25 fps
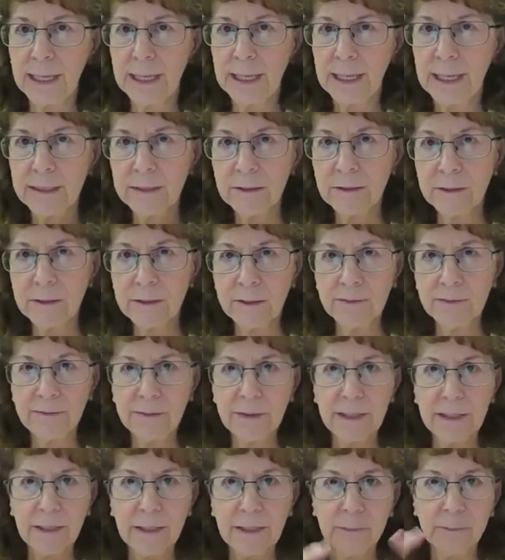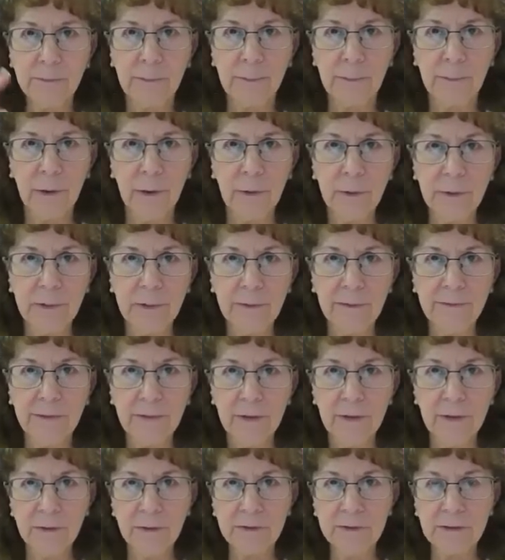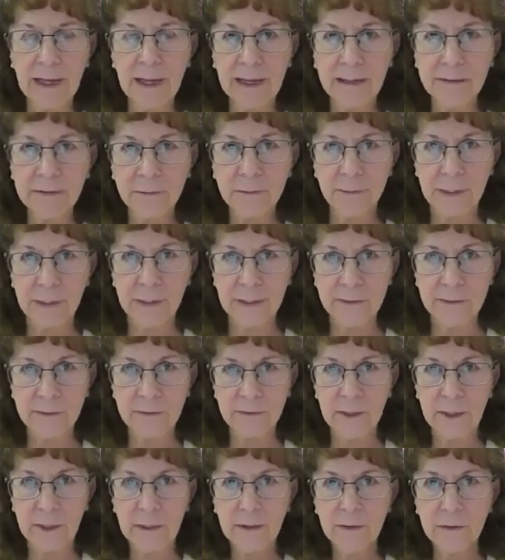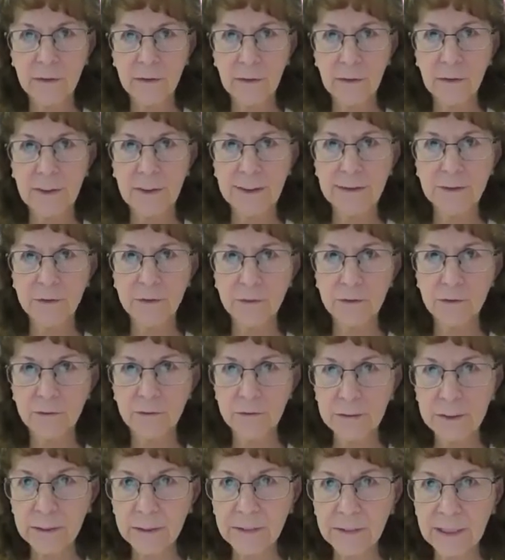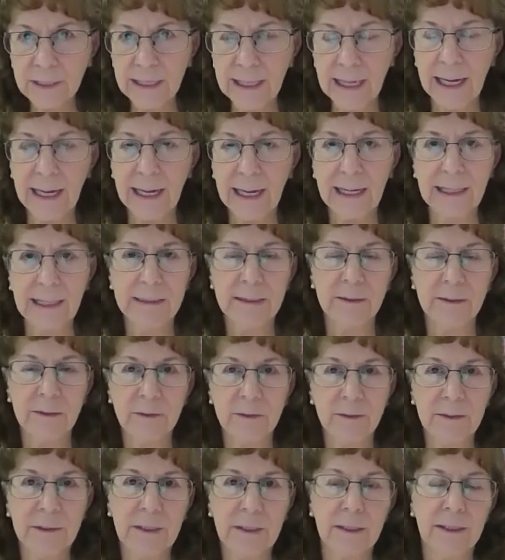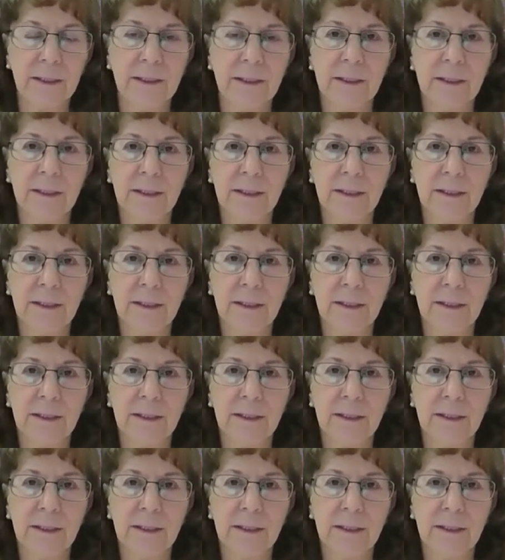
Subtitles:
and to develop both of those aspects to an extremely high degree